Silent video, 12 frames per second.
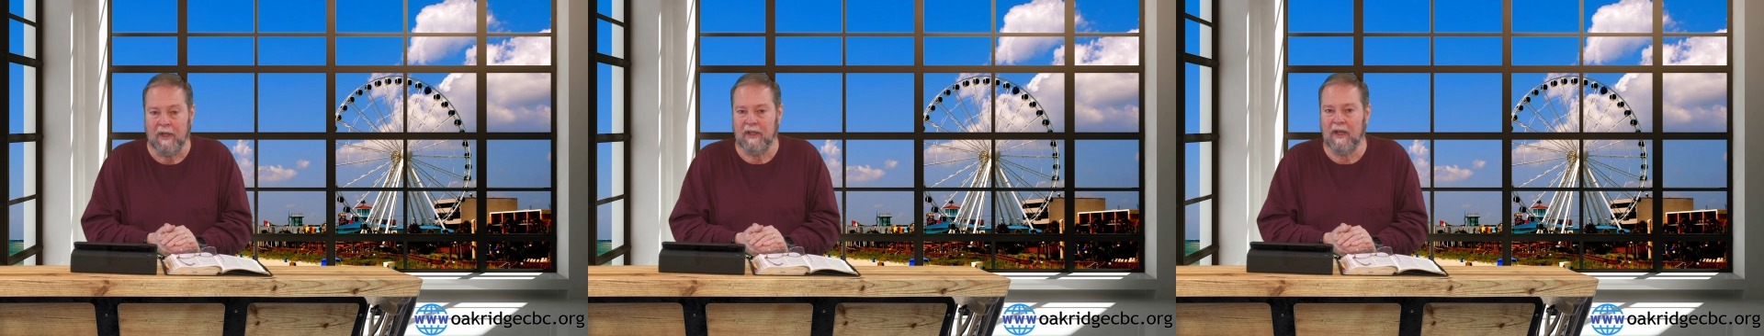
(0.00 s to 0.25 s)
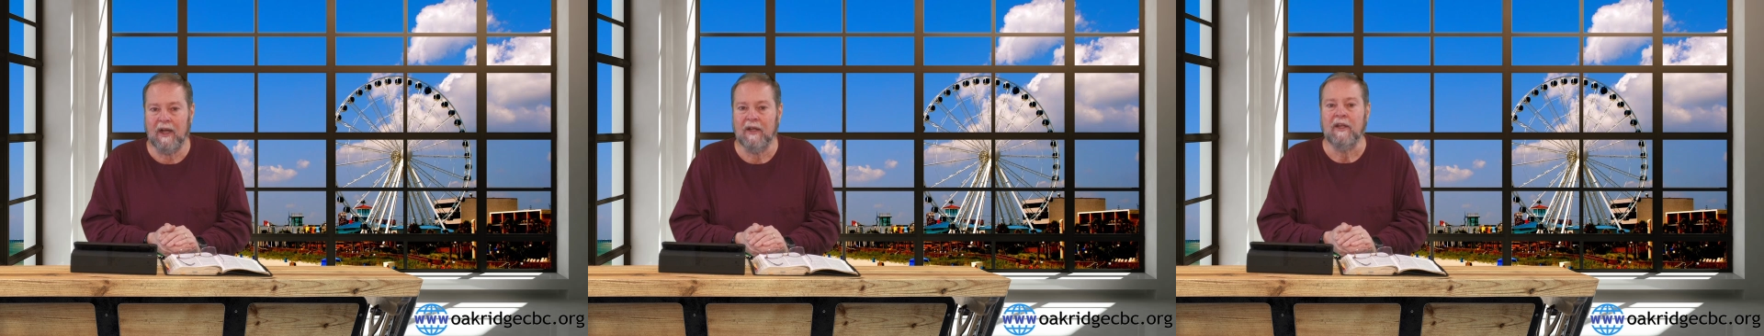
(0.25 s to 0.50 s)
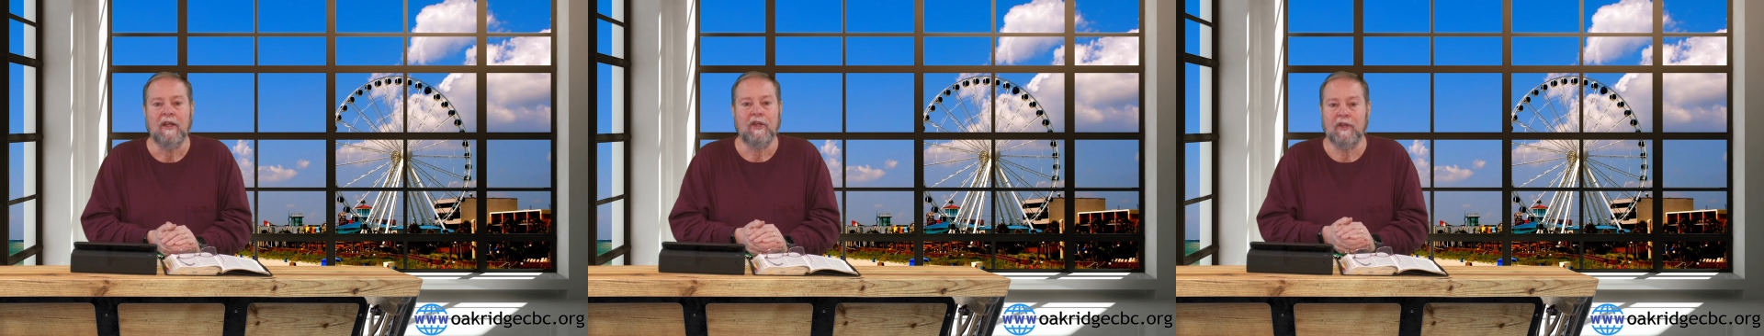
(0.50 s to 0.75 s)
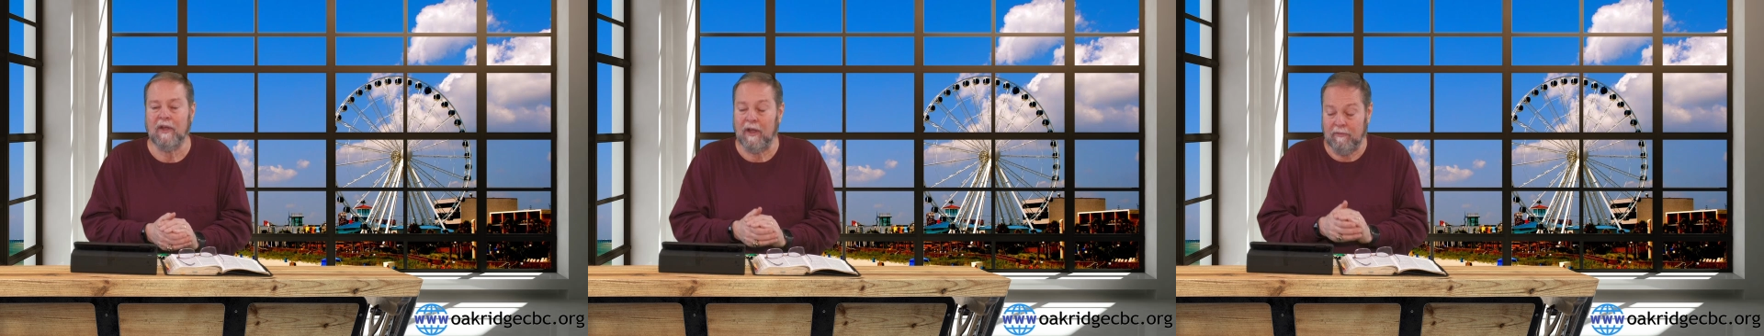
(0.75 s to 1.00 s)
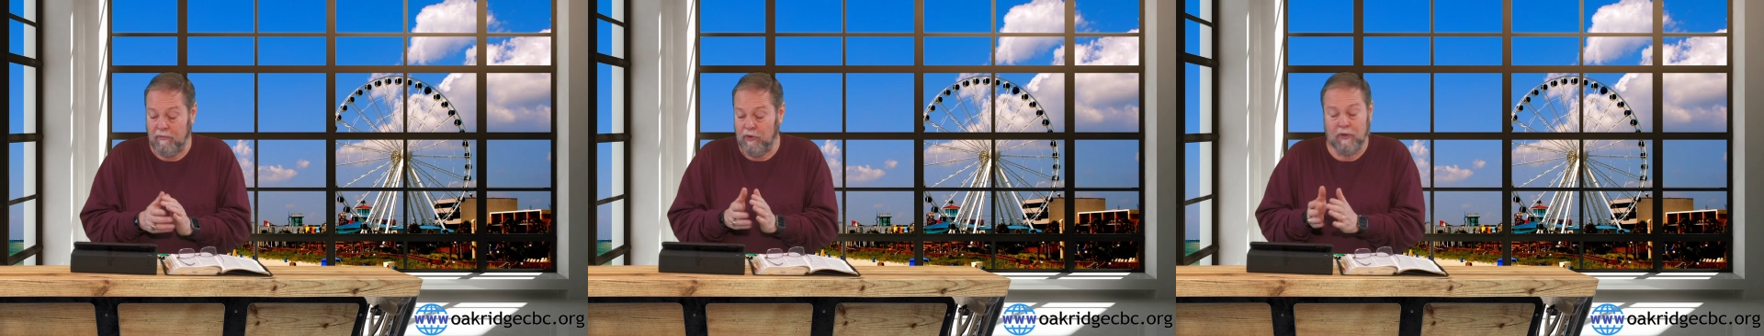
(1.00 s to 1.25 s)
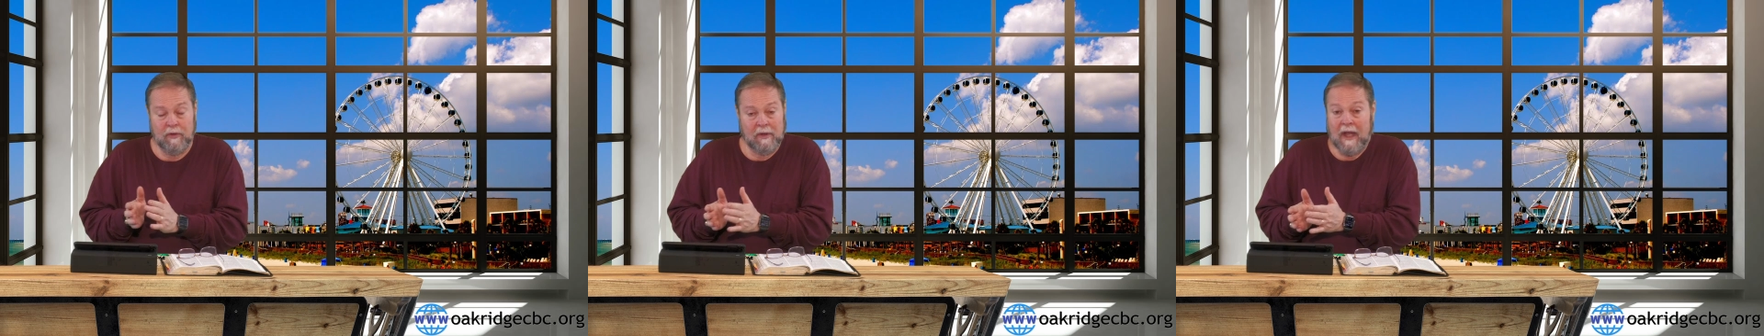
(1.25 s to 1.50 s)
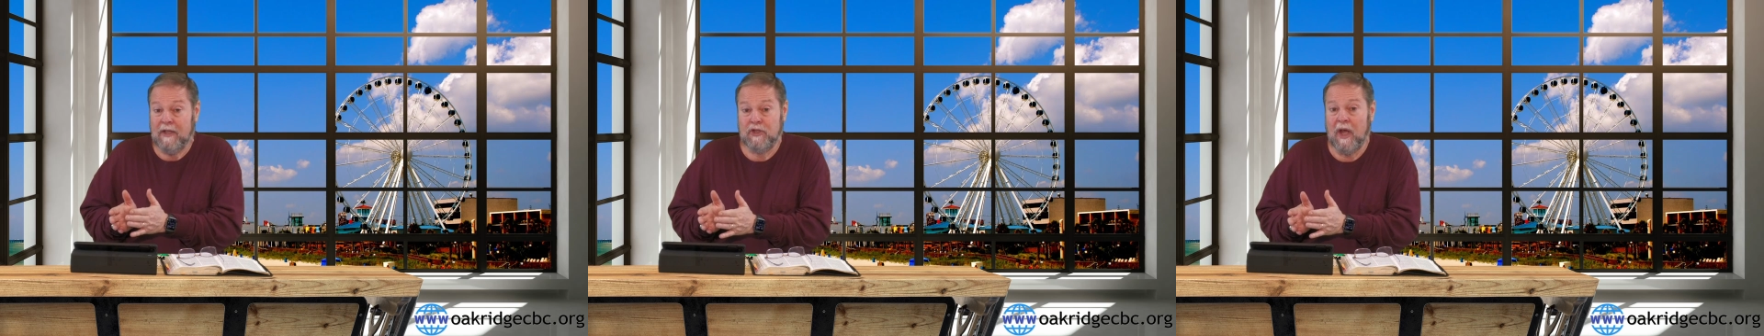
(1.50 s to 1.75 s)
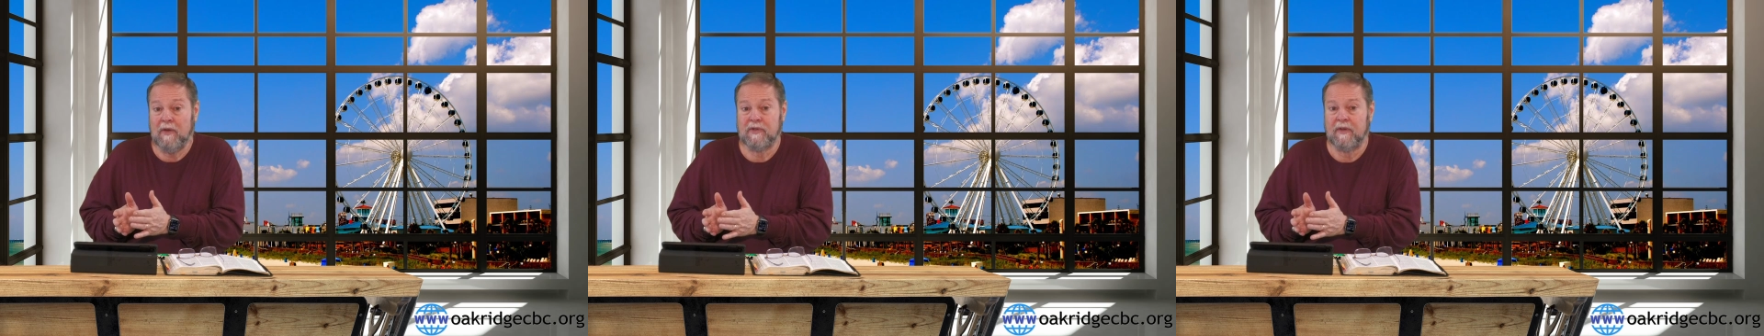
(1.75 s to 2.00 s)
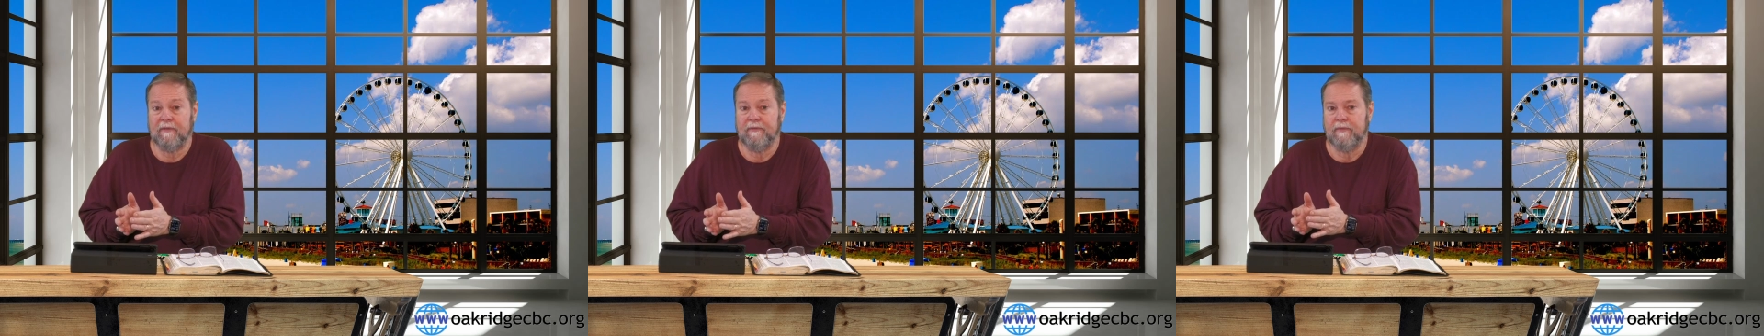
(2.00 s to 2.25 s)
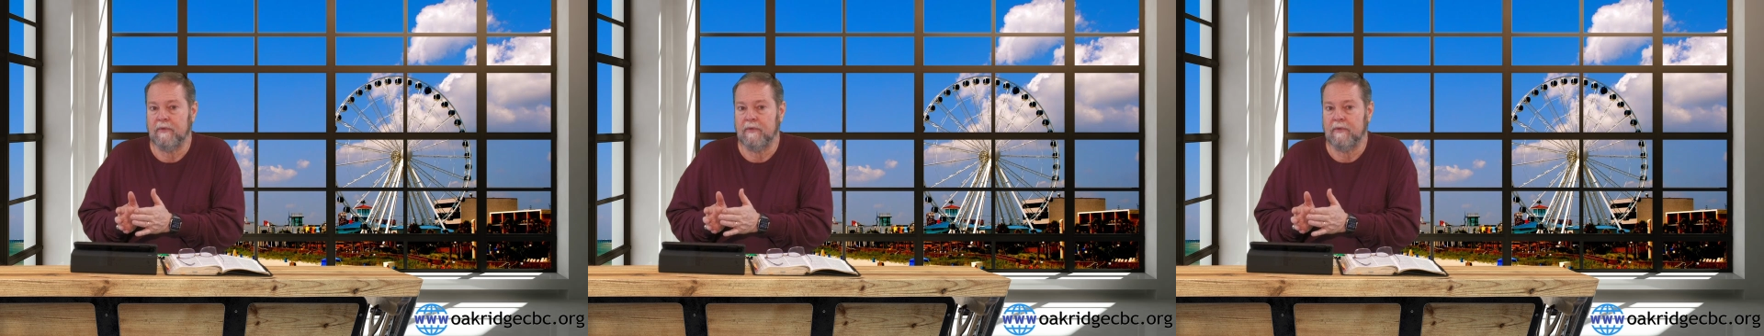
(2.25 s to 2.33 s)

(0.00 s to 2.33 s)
You know, you, like Joseph,